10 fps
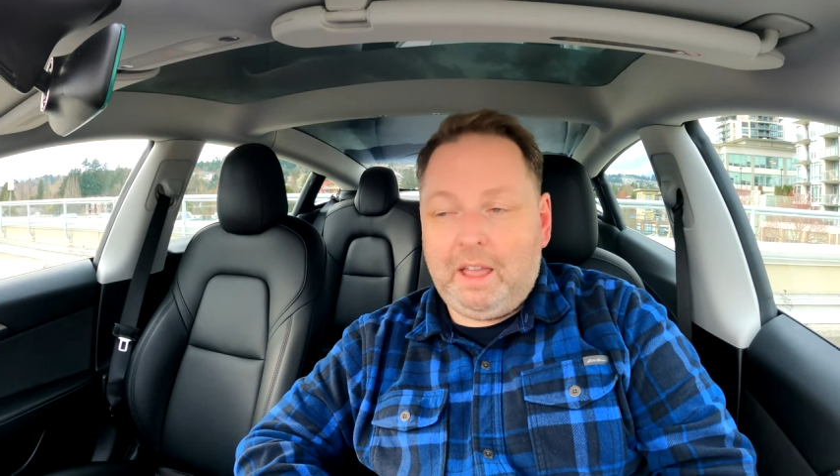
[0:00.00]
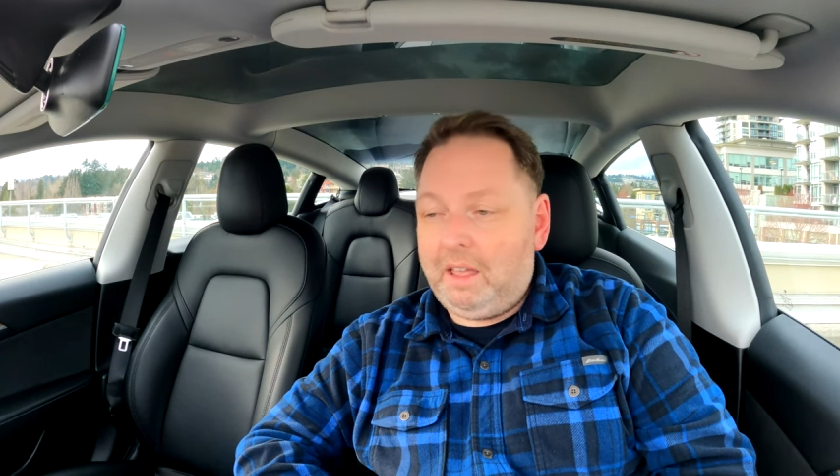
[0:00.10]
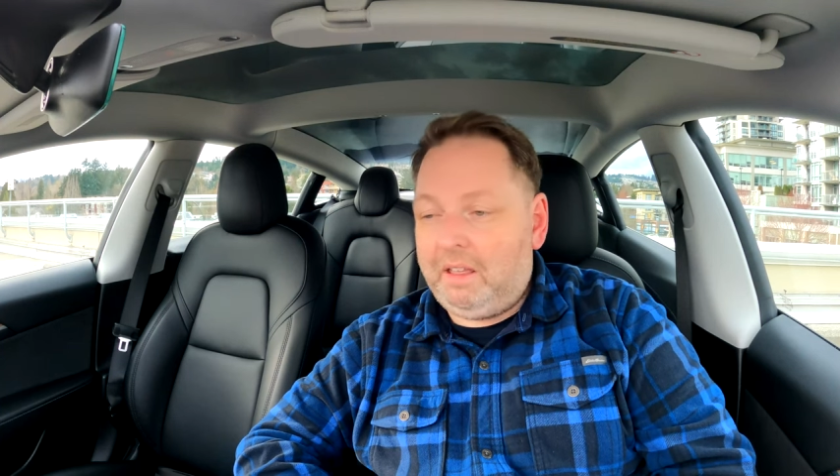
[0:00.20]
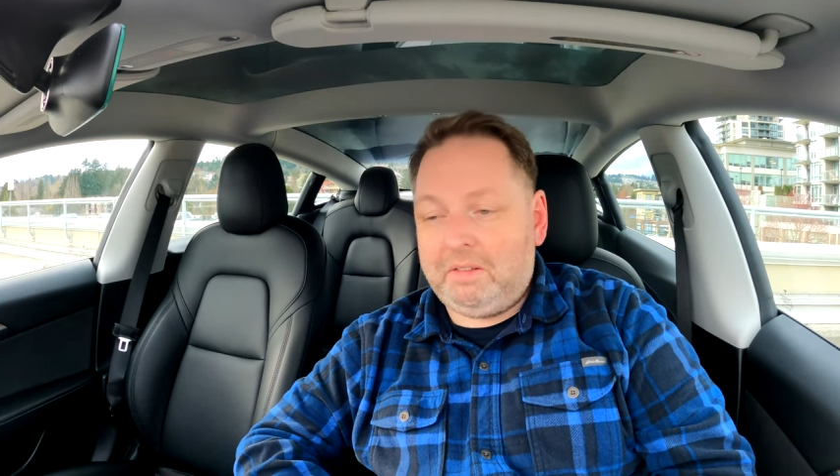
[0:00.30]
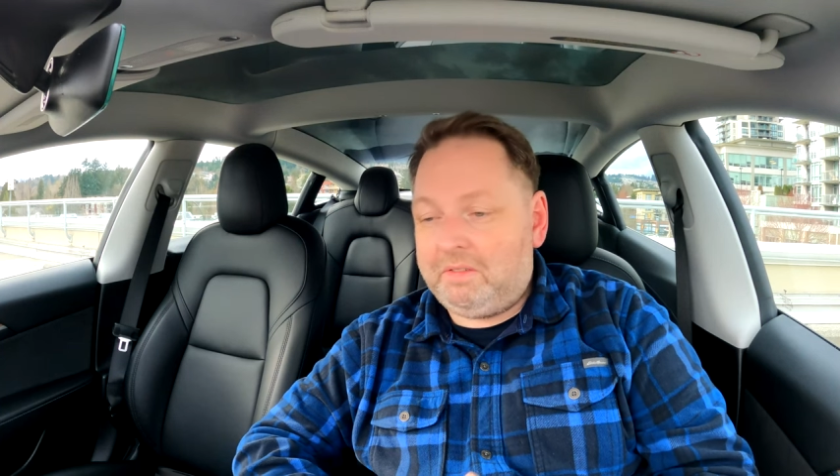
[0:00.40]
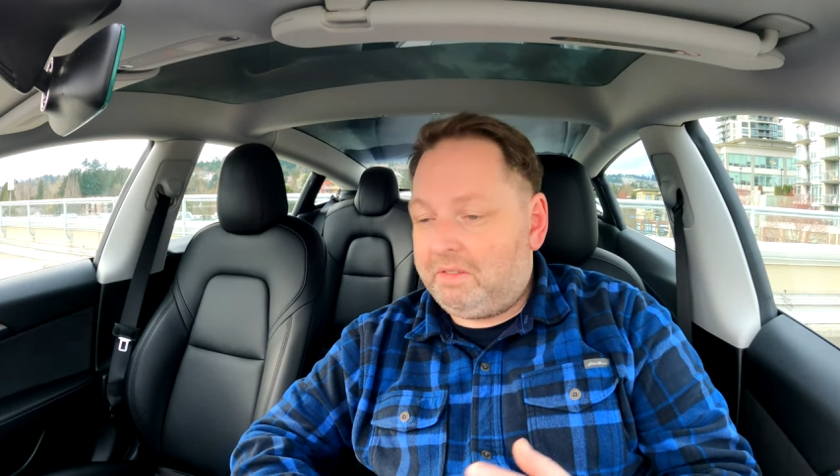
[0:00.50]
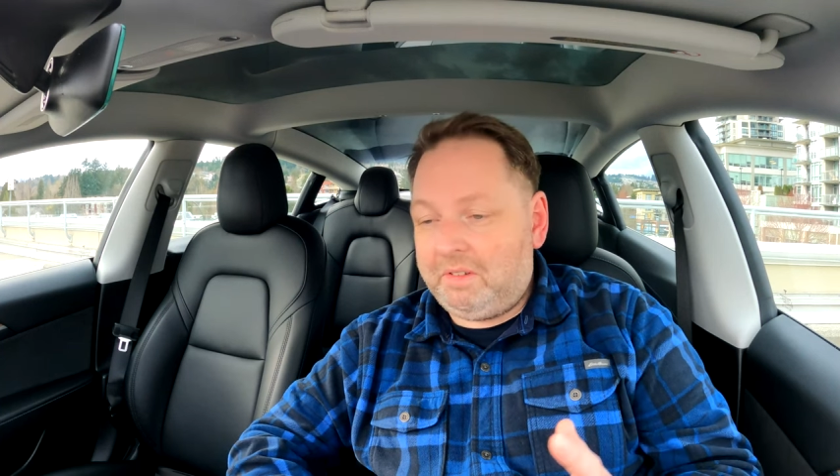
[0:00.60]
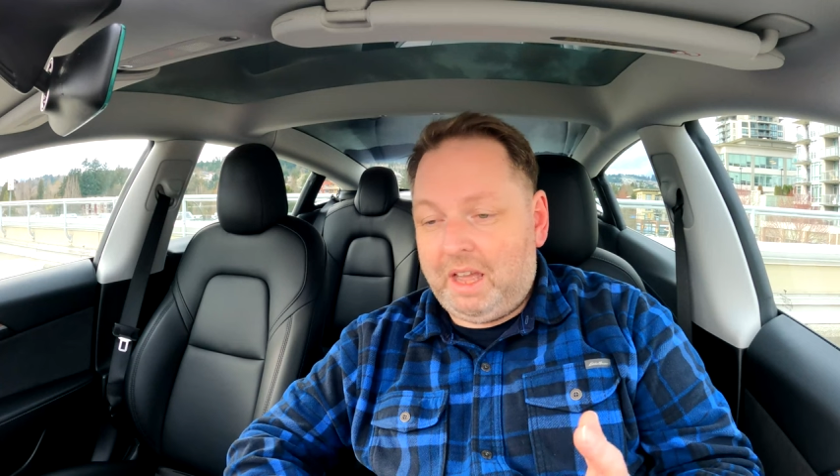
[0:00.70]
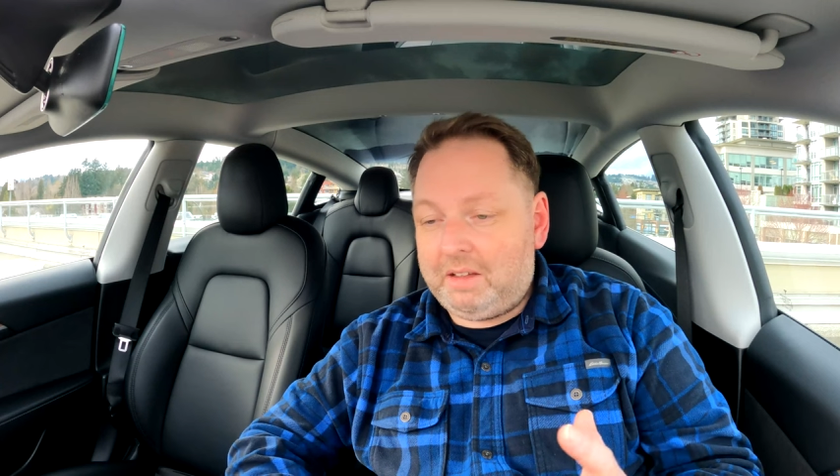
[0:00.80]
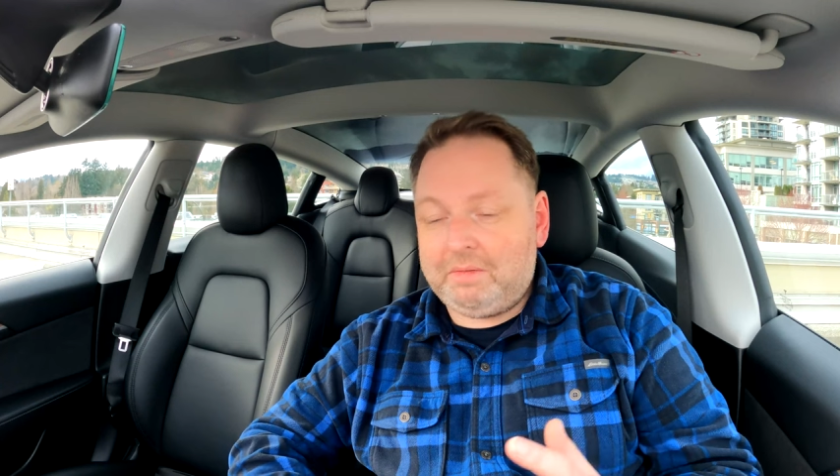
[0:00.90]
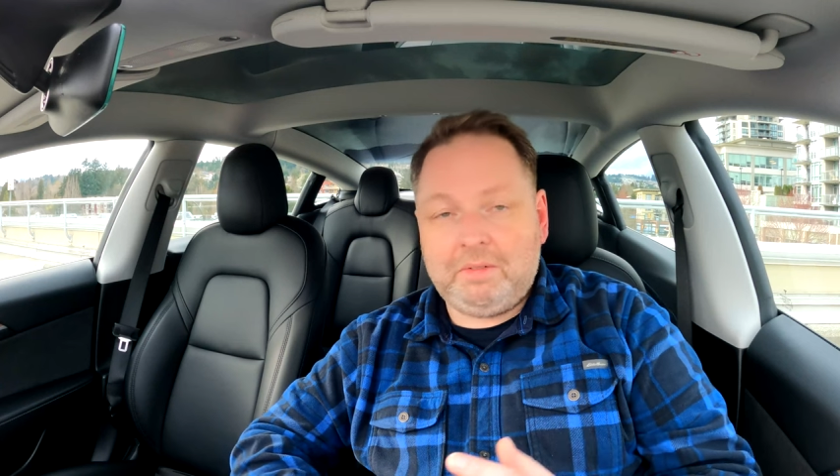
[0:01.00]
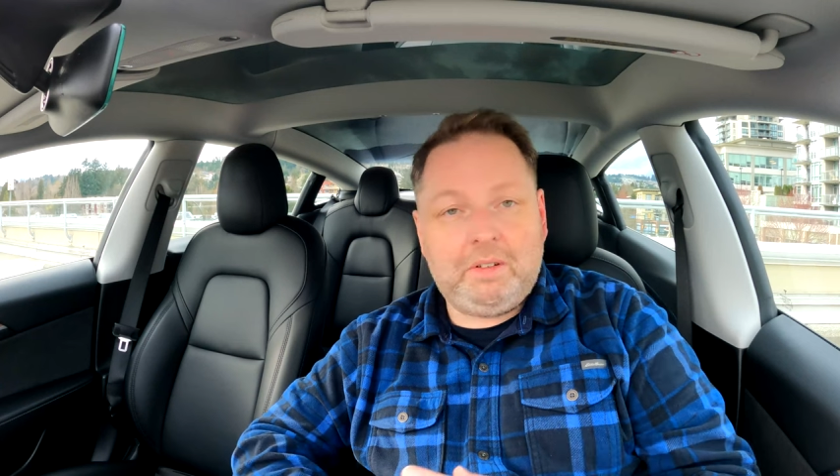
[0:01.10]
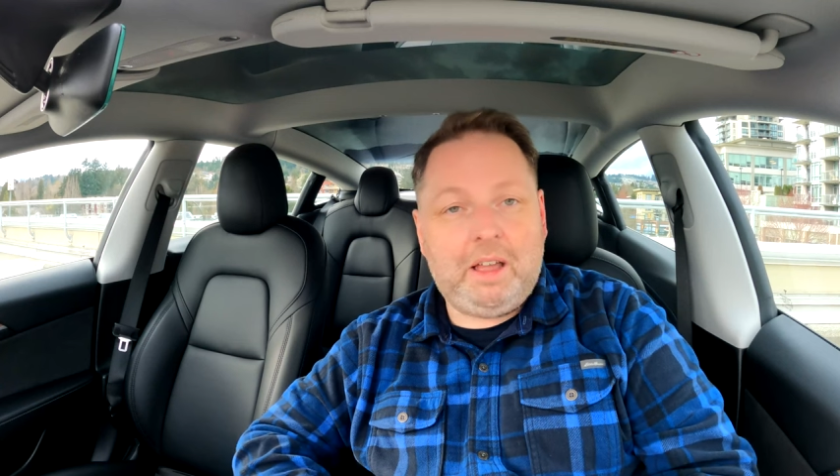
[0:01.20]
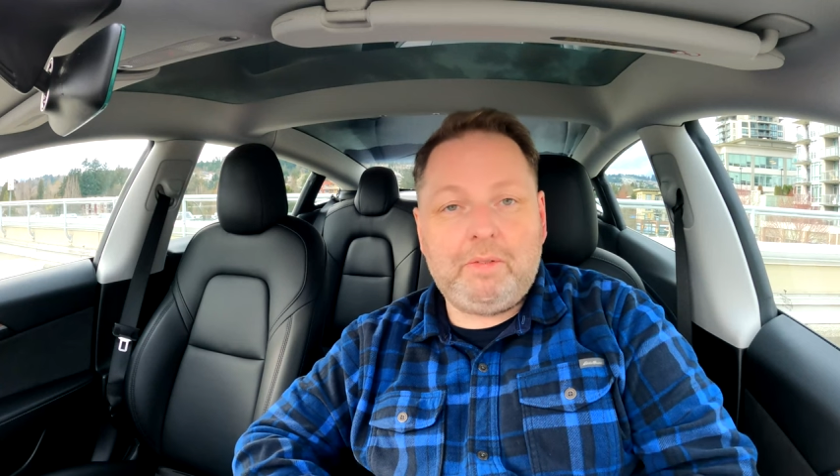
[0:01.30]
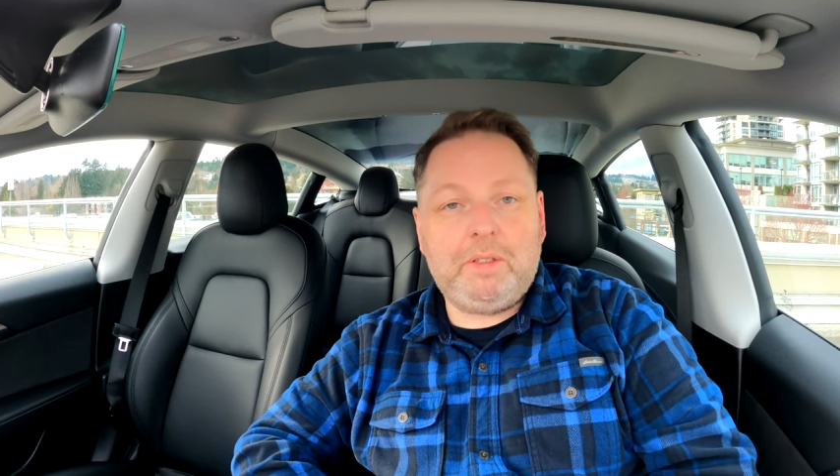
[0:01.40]
and yeah,
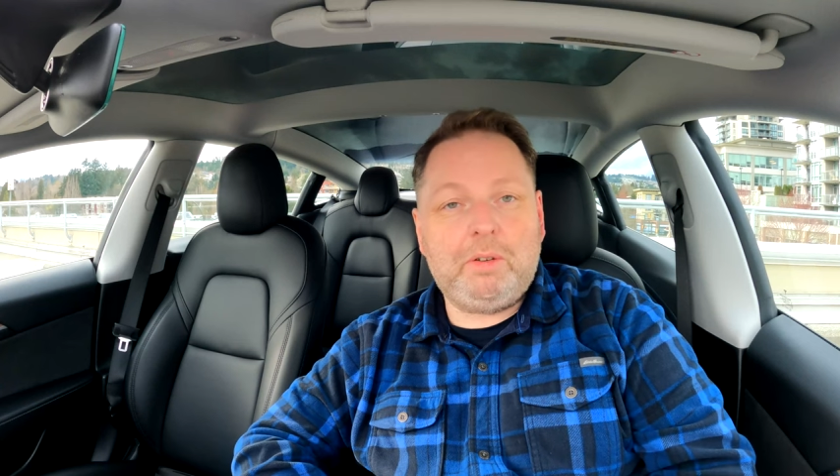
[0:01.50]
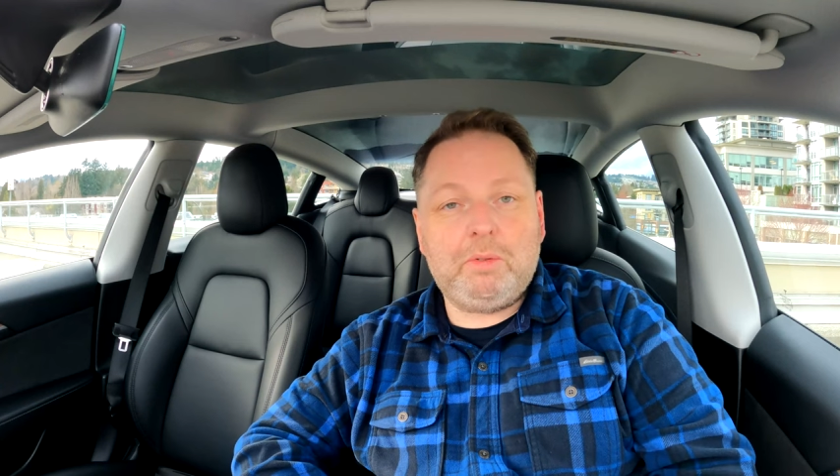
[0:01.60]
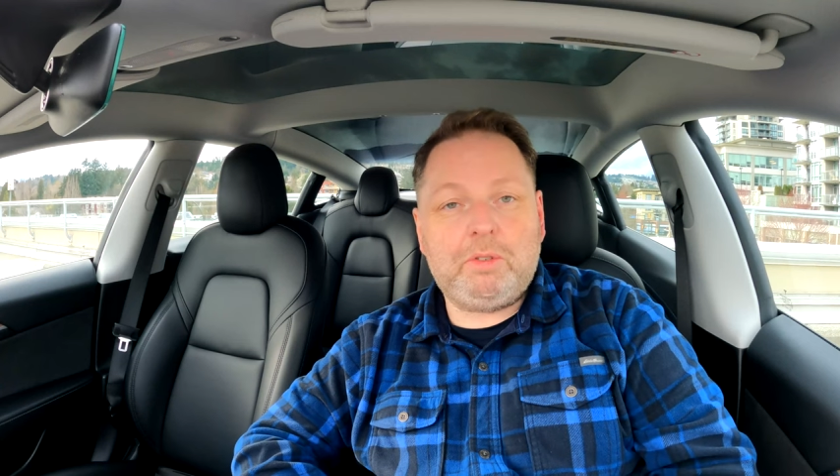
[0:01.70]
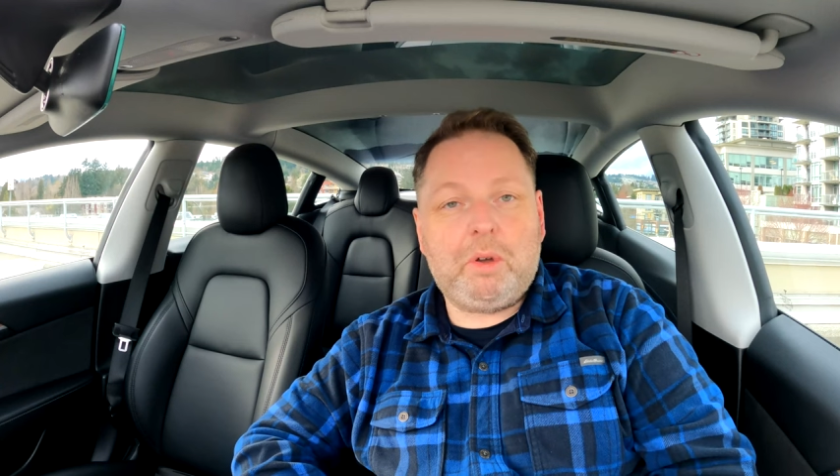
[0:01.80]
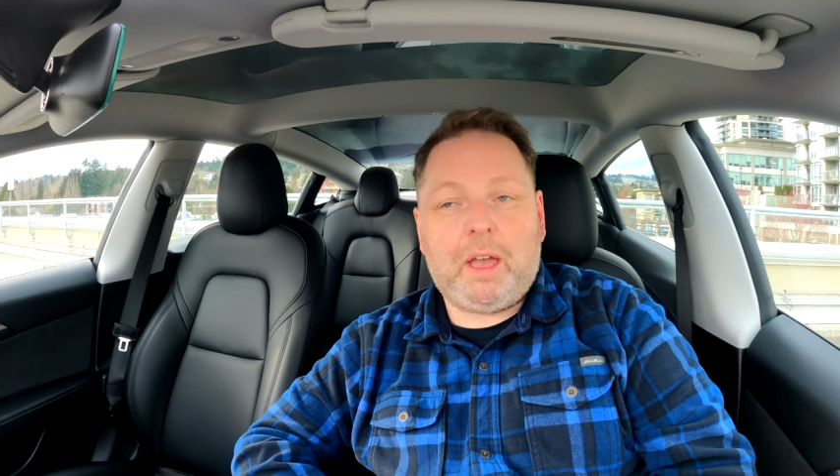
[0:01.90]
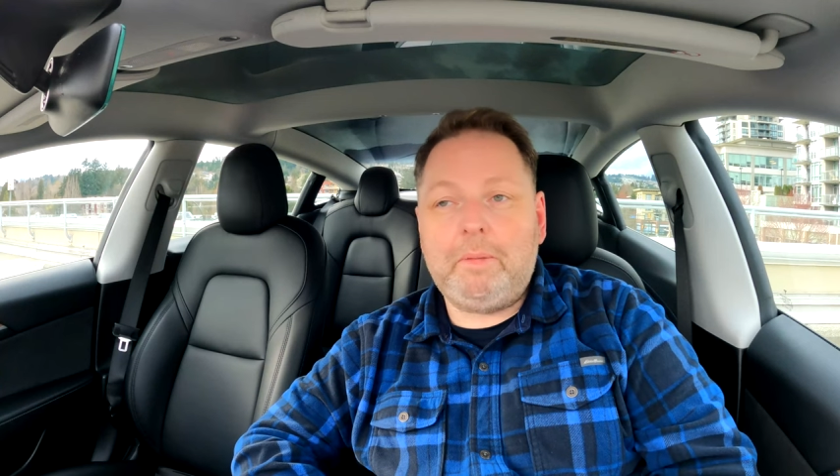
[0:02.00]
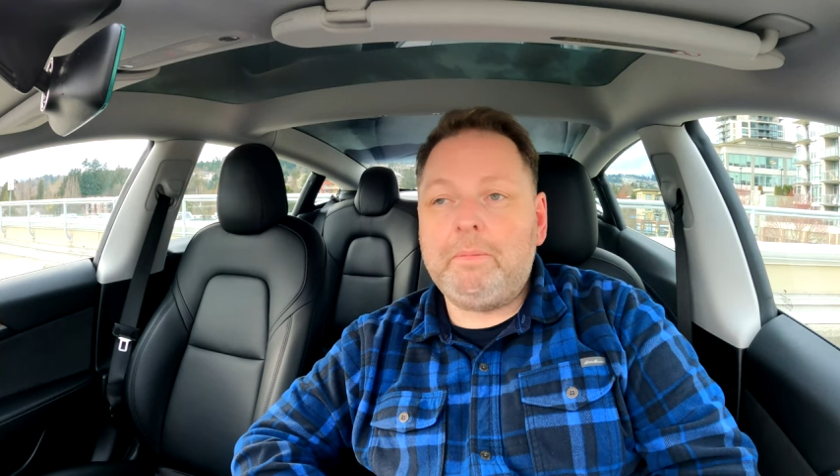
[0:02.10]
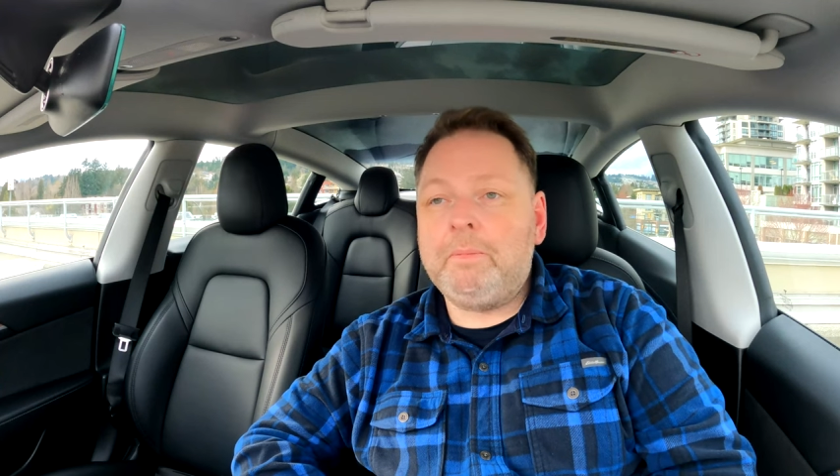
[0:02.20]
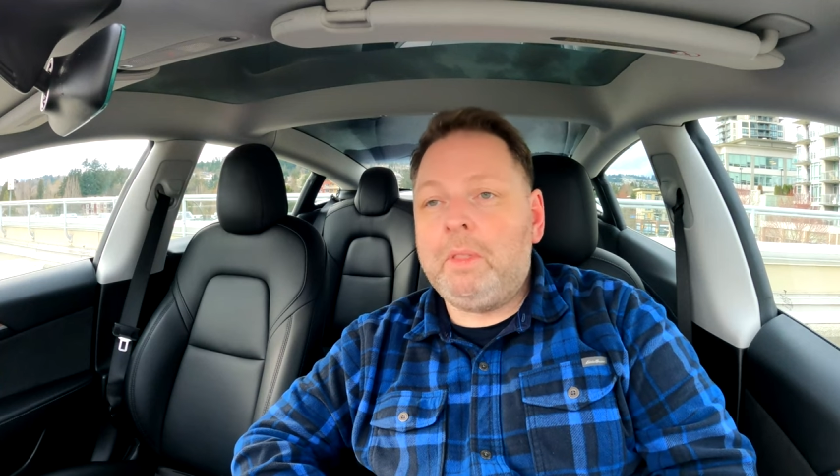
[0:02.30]
everything was okay.